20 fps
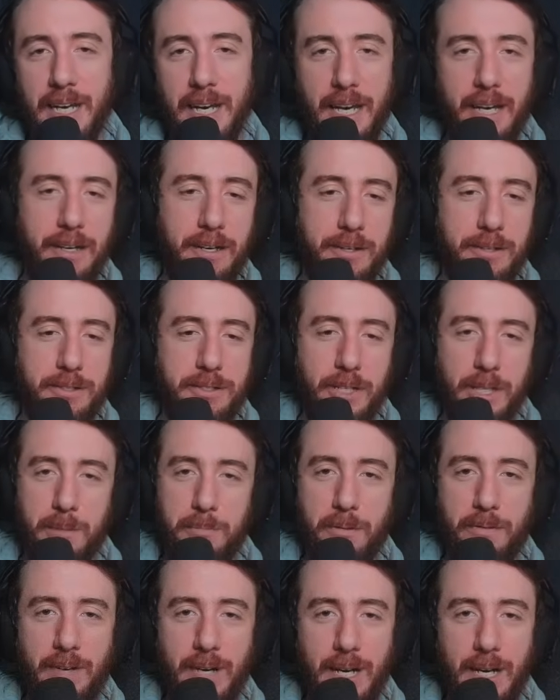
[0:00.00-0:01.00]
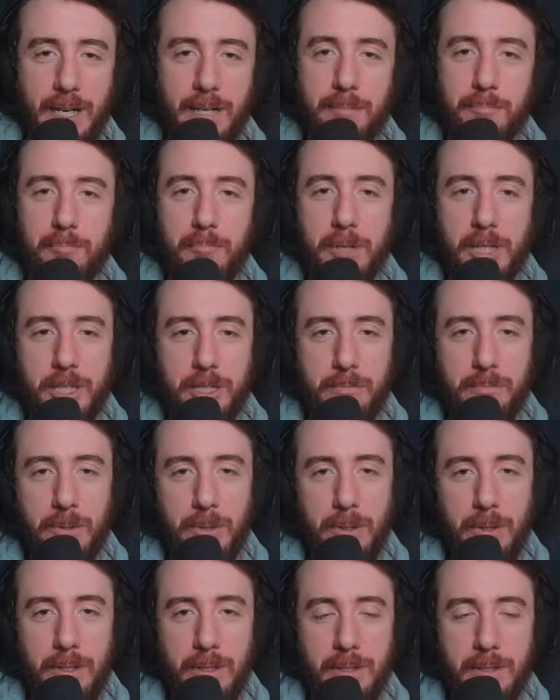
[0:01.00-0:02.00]
Headhunter is going to provide much
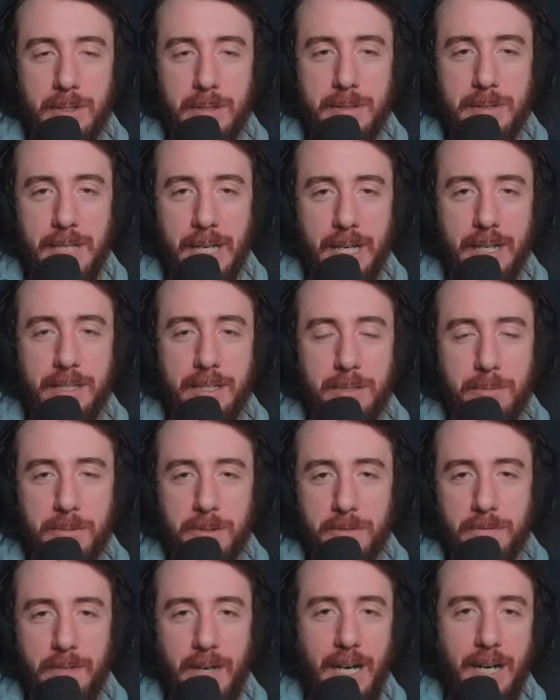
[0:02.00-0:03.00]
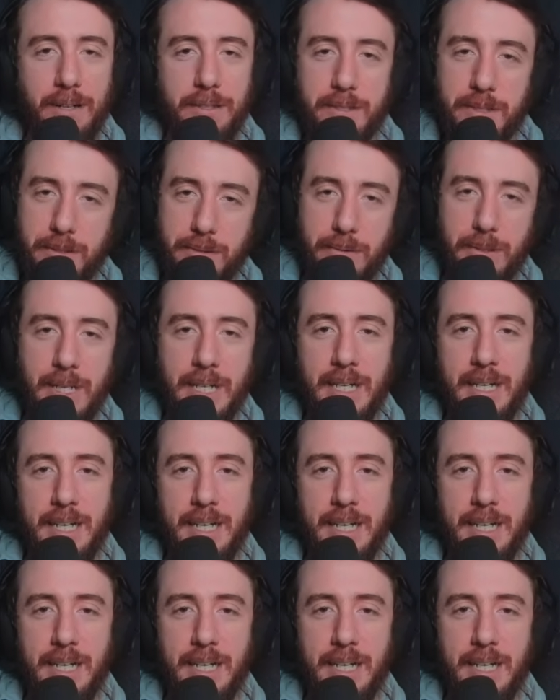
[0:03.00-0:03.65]
more tangible value